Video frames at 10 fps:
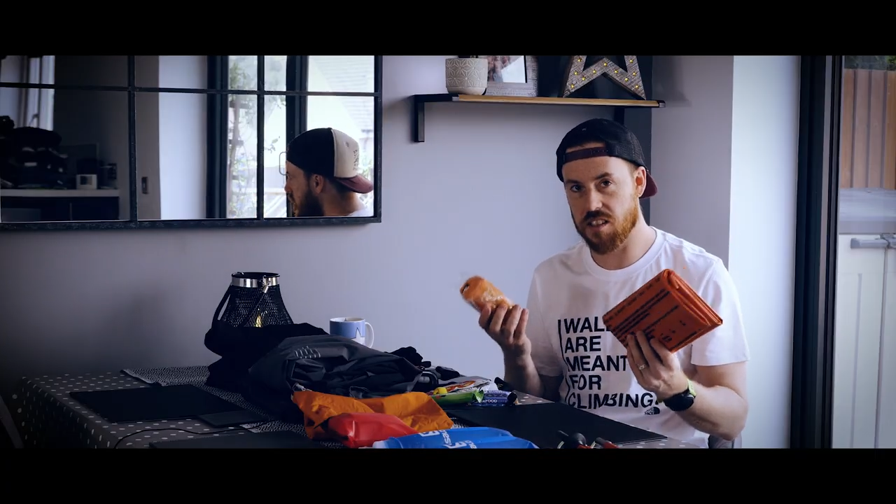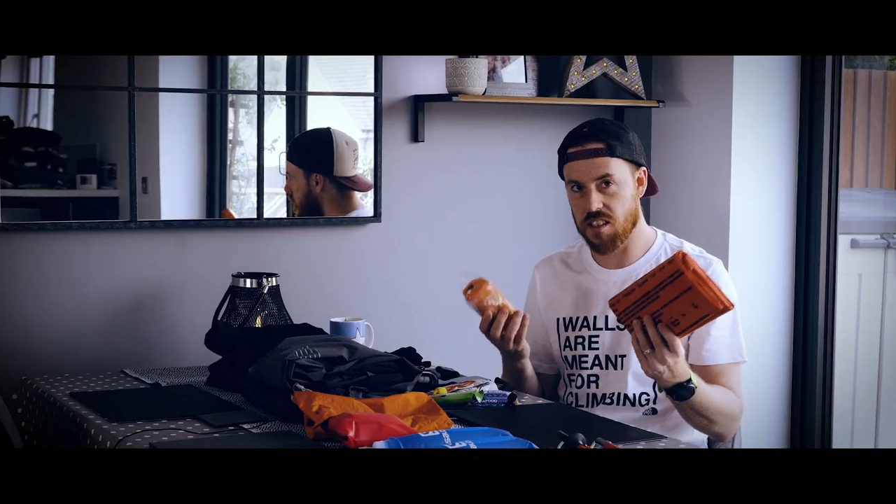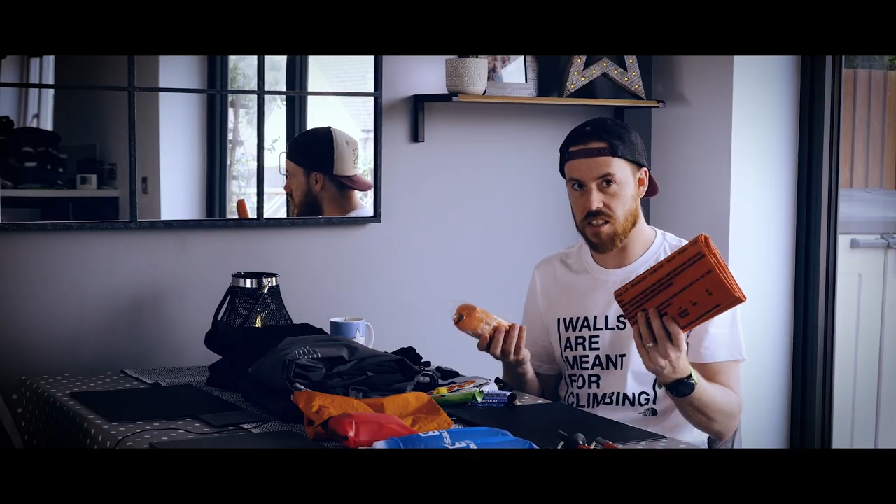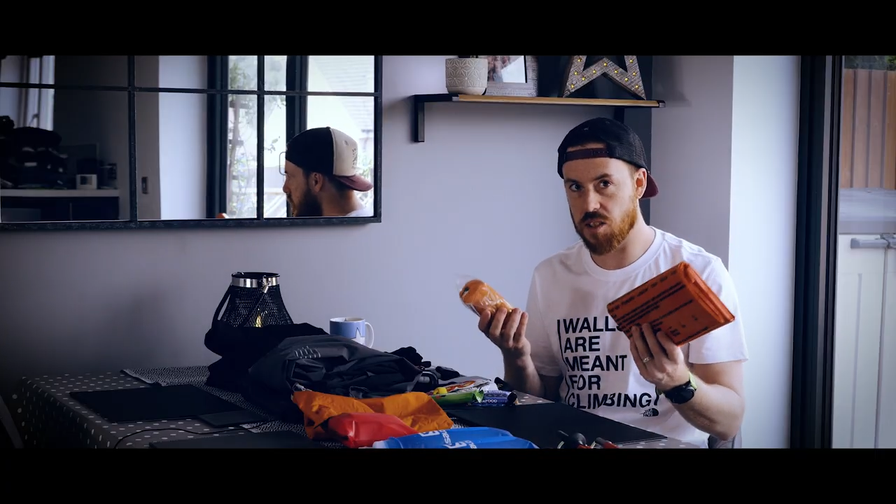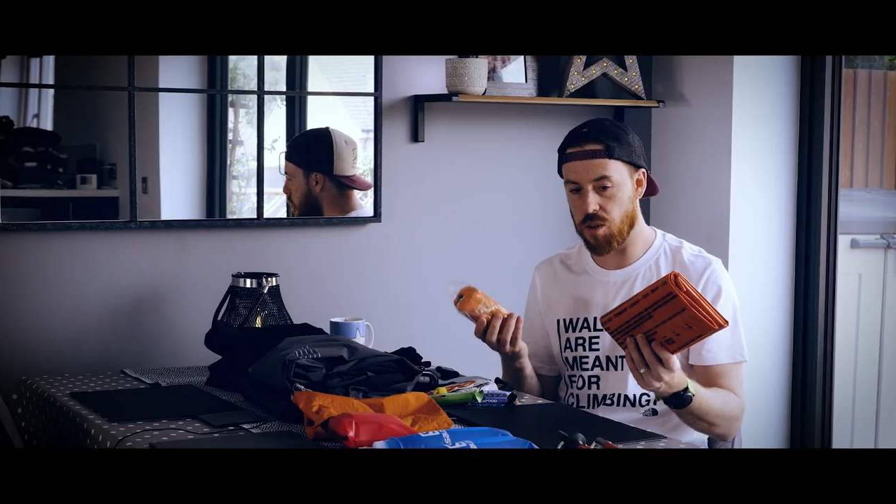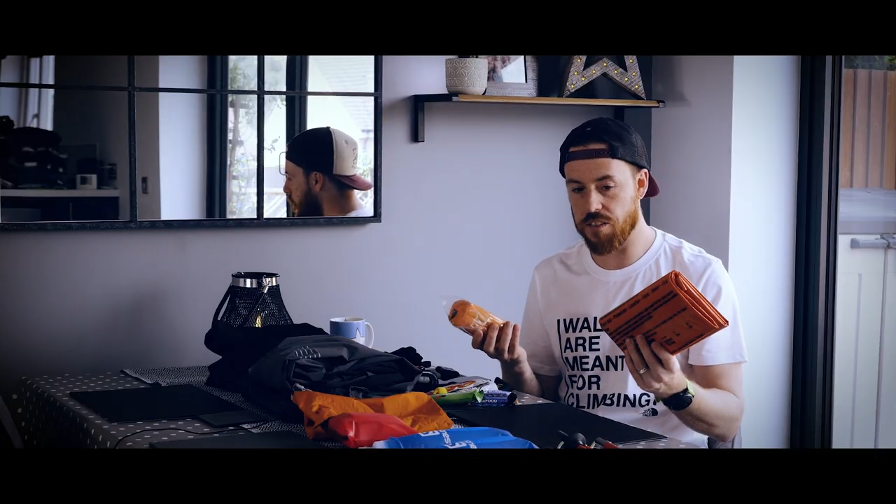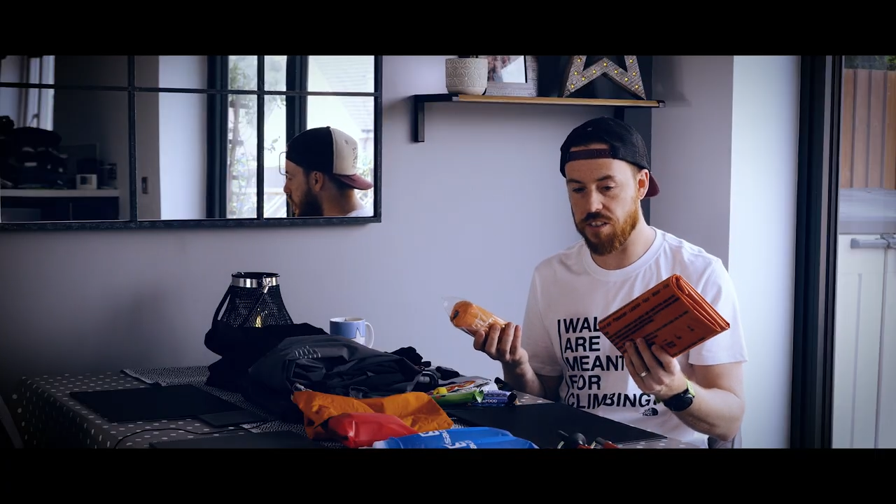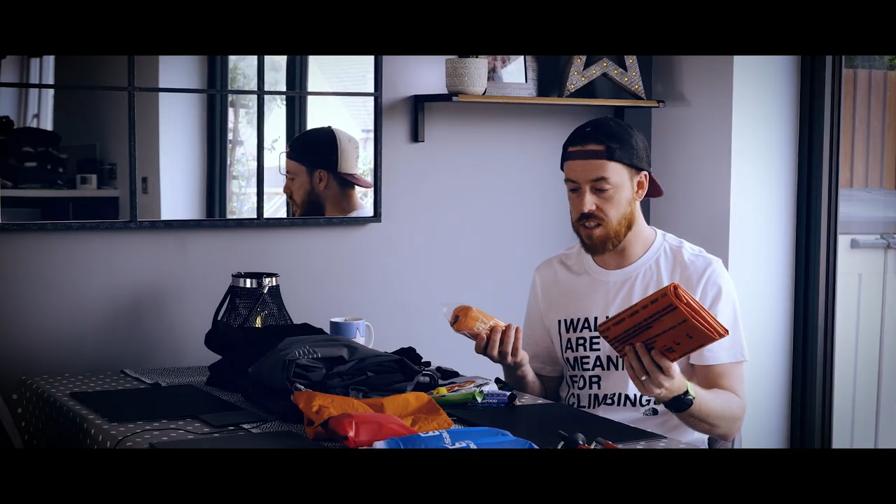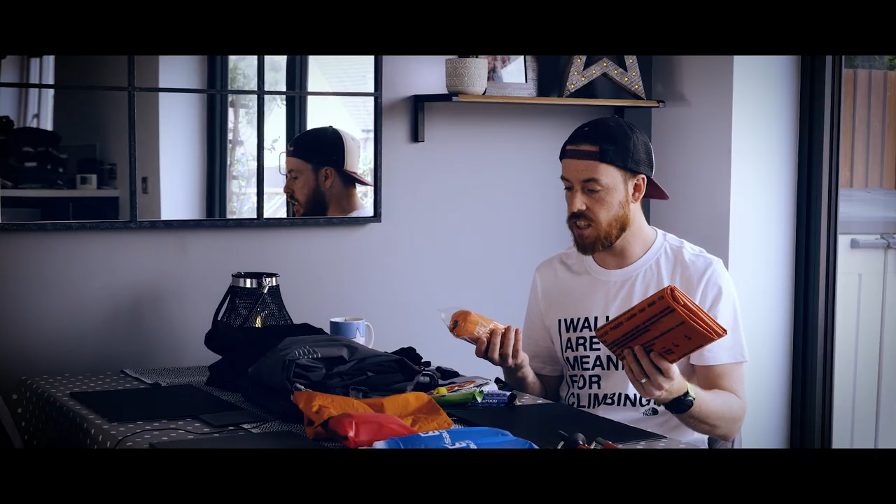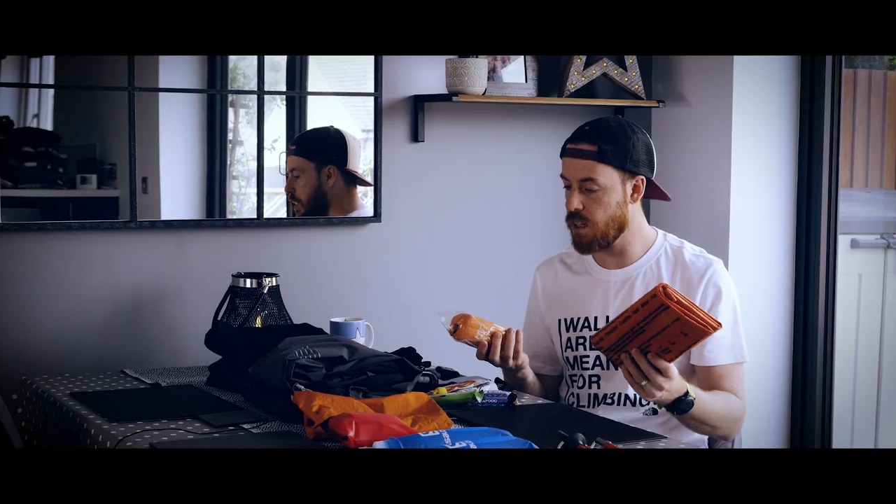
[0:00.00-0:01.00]
Doesn't quite
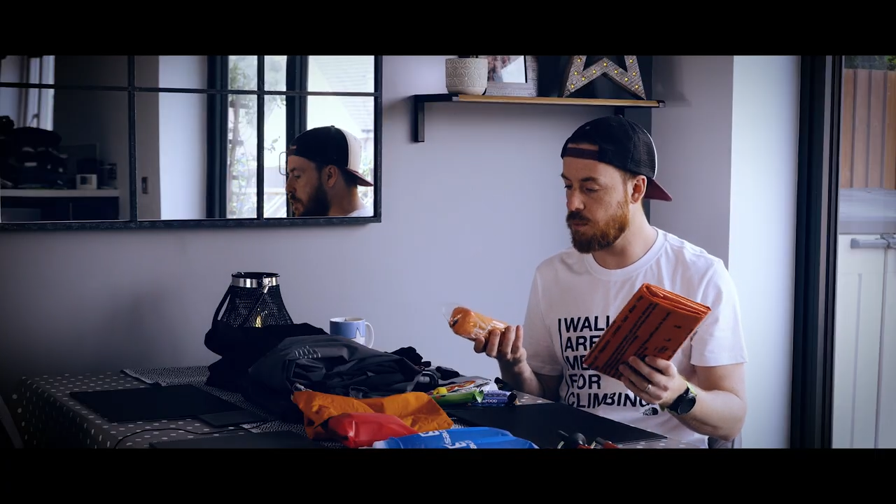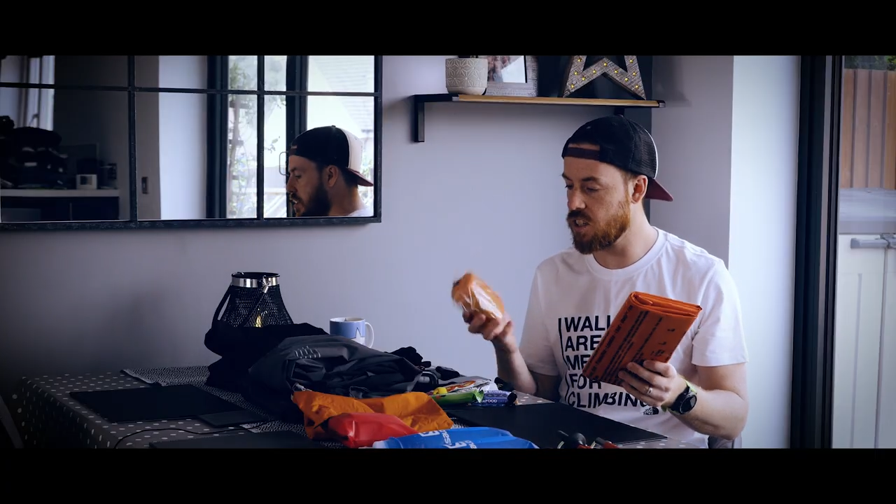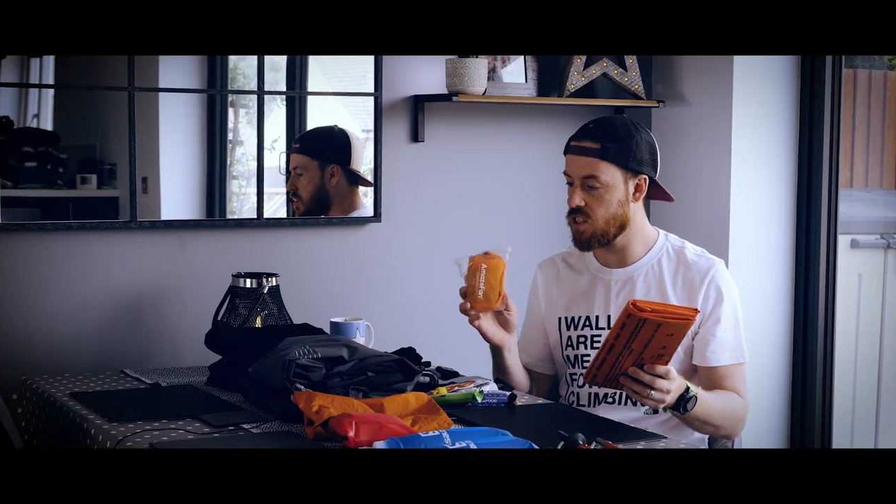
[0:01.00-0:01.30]
feel like it, but it's